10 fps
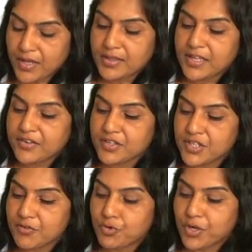They
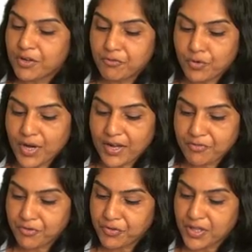receive only
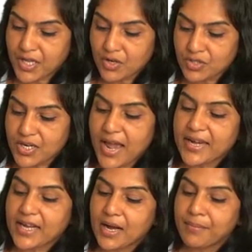4,50,000
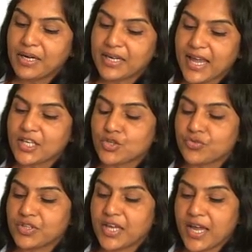and Kamal takes
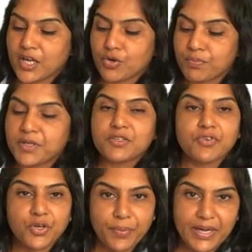over the equipments for
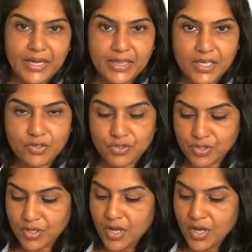20,000.